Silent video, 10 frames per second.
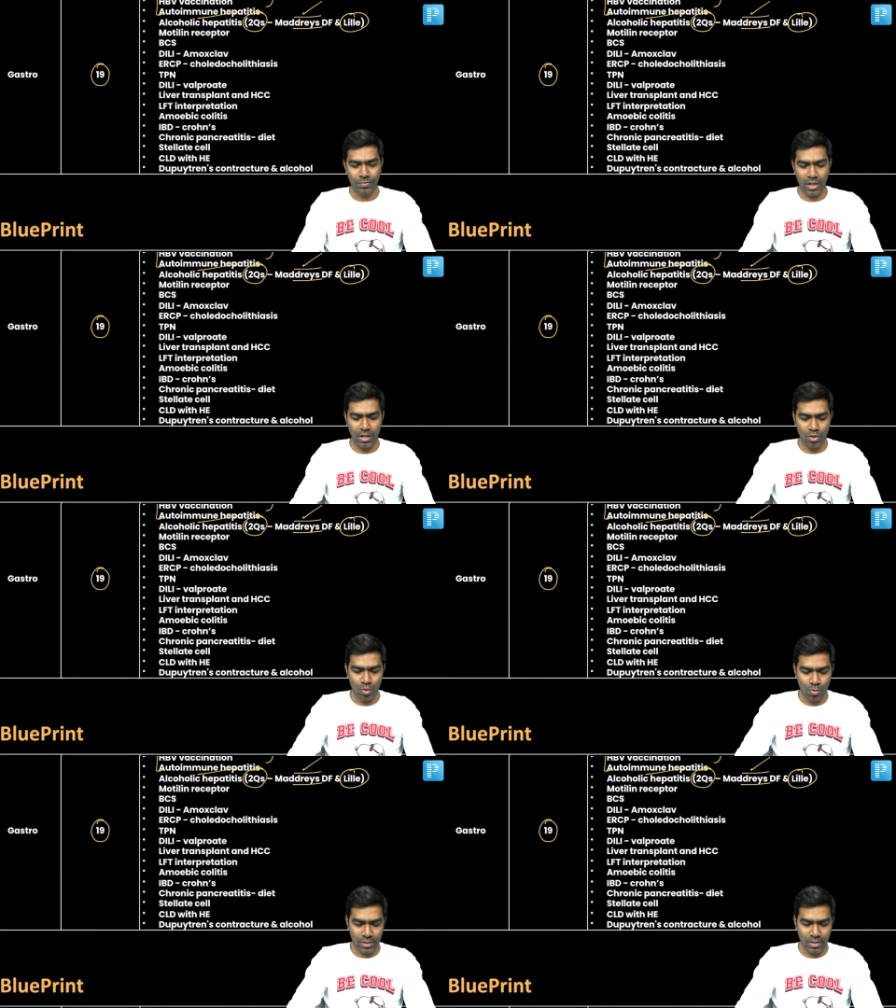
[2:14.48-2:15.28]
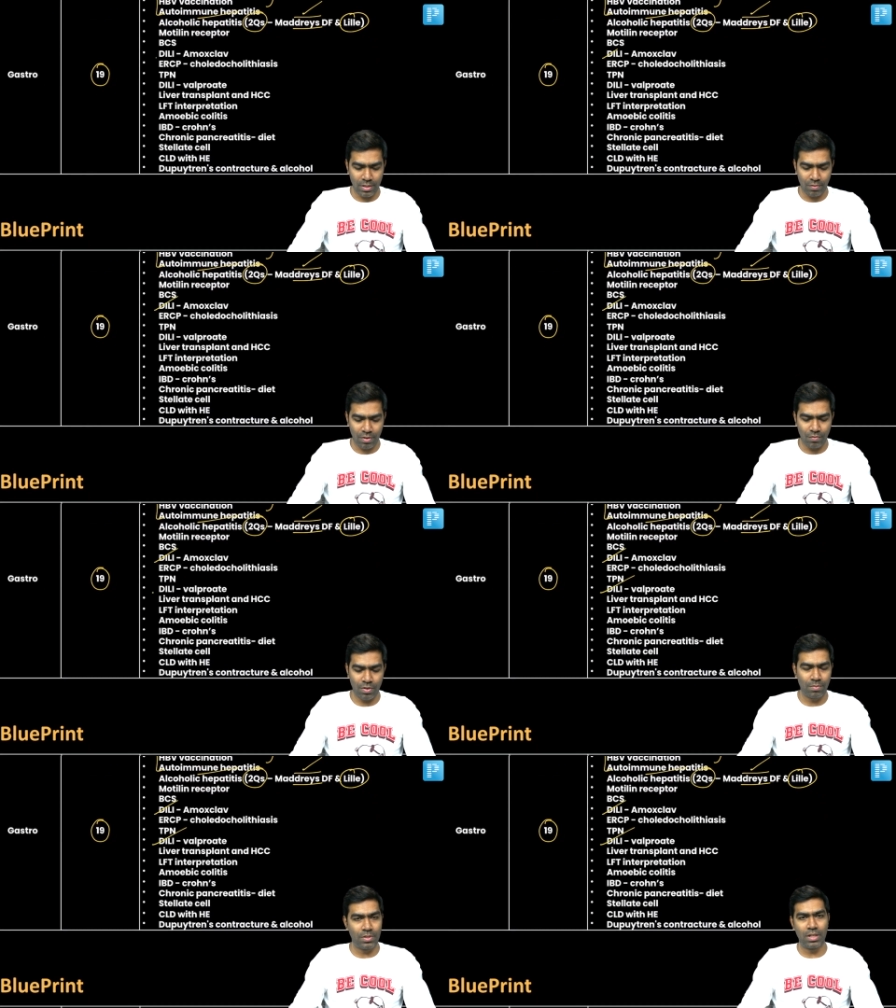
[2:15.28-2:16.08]
And 2 questions have come
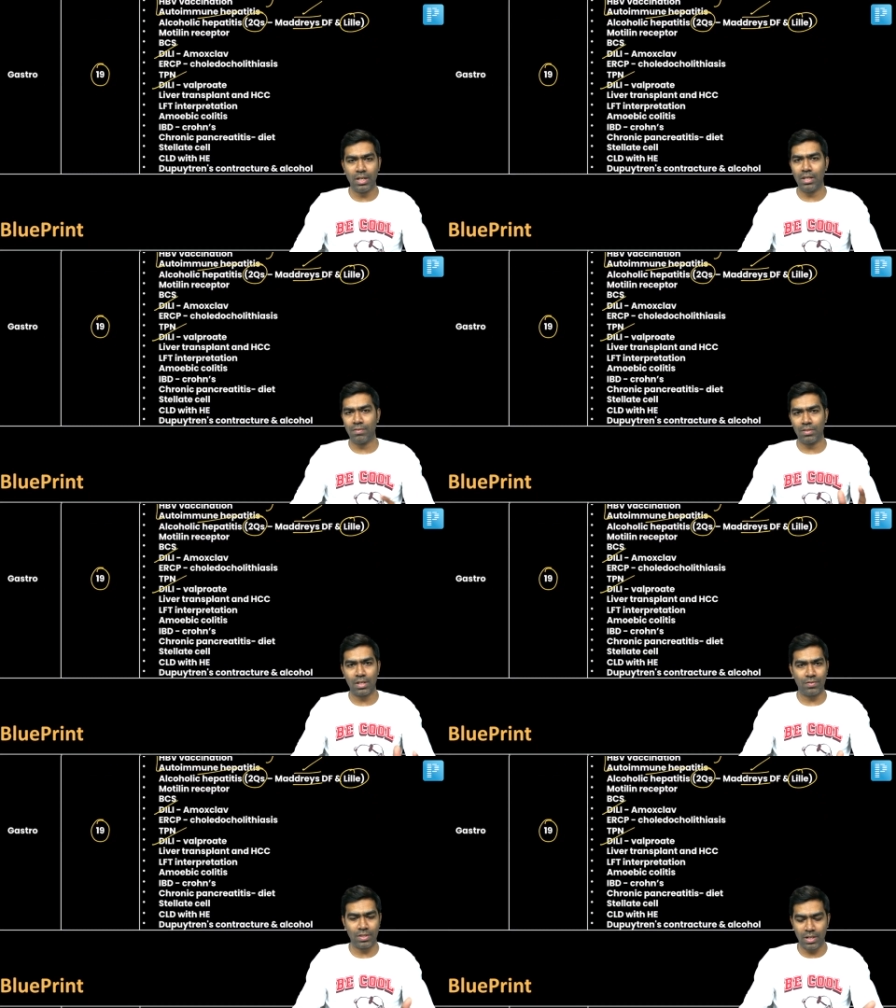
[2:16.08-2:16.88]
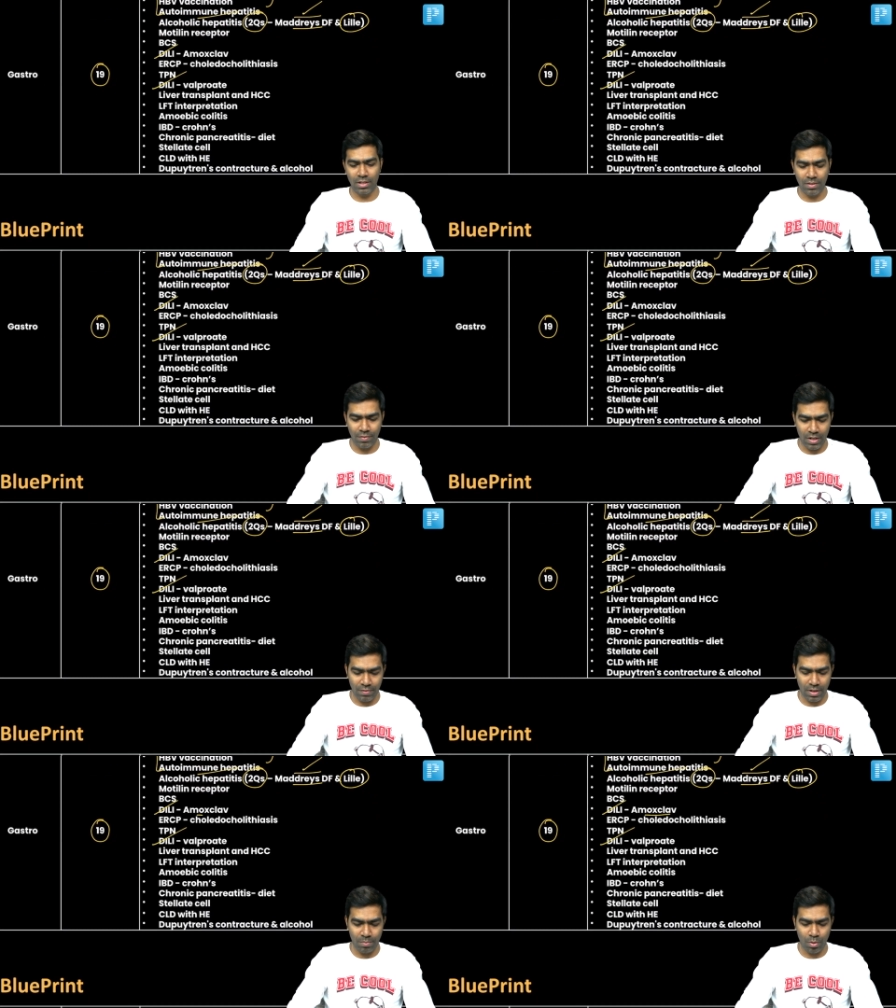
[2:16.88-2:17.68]
from Lilly, which I've said it's a very
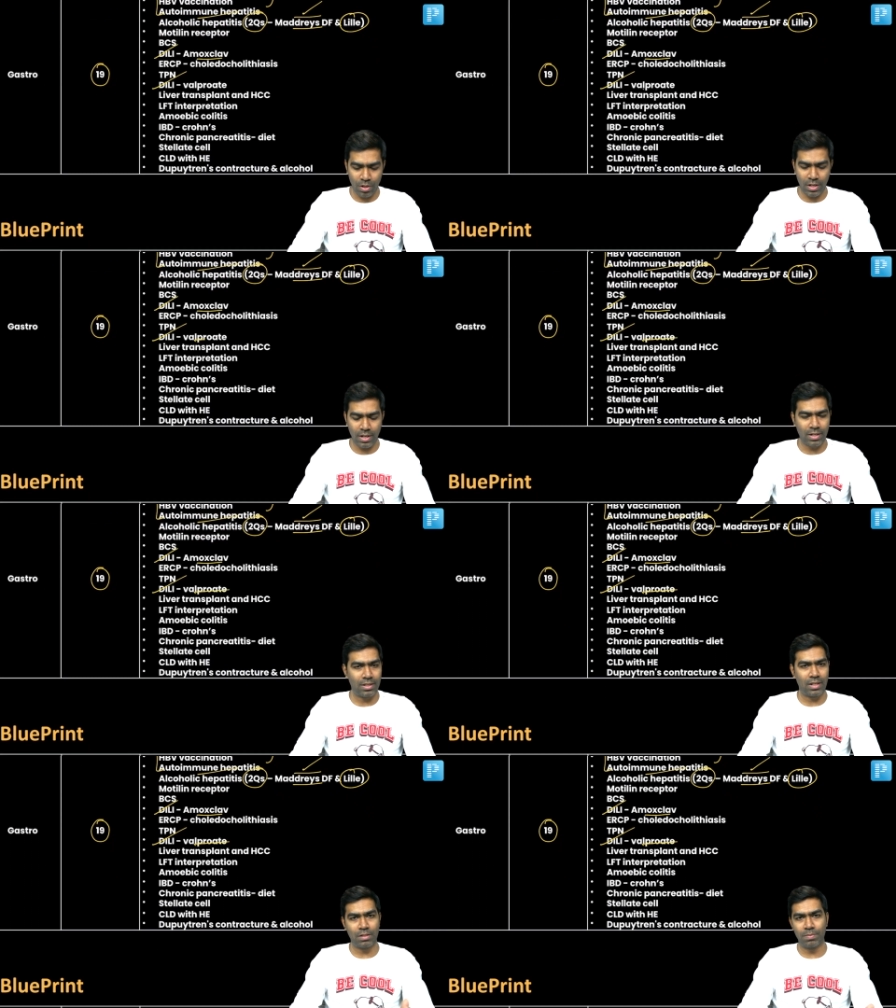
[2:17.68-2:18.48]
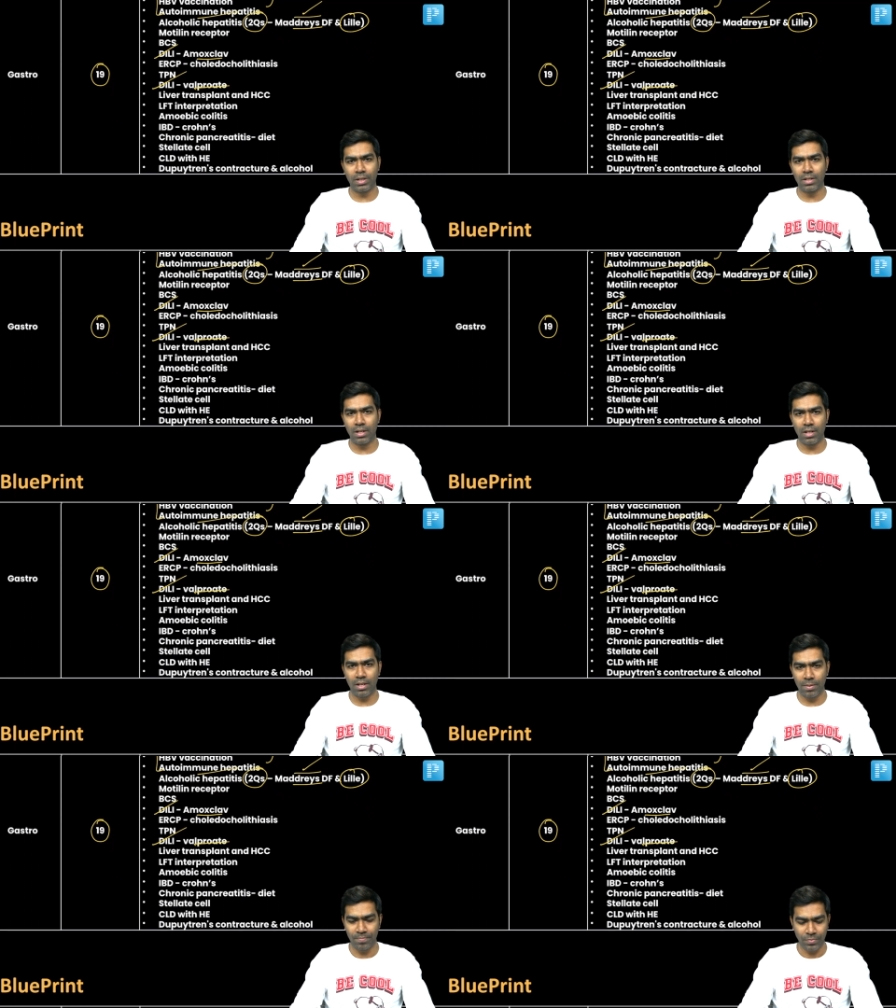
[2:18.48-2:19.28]
important area, it's an expected area.